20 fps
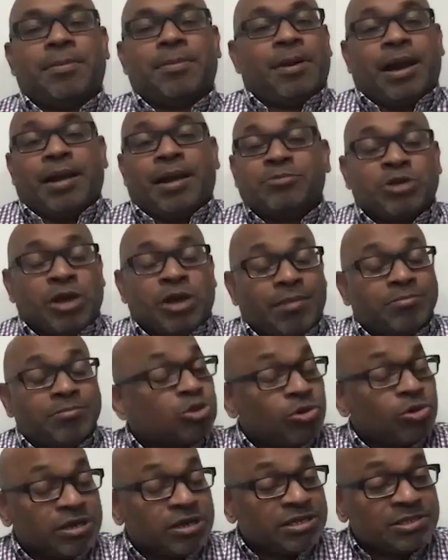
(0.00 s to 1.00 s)
I'm
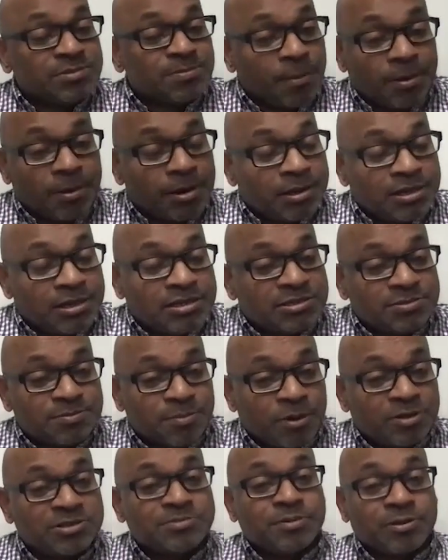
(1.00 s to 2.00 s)
sure it is
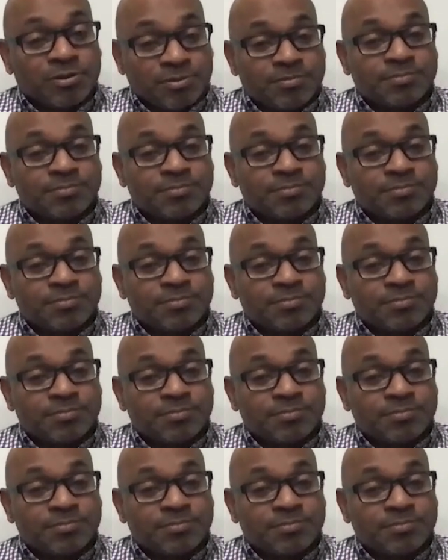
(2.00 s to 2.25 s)
possible.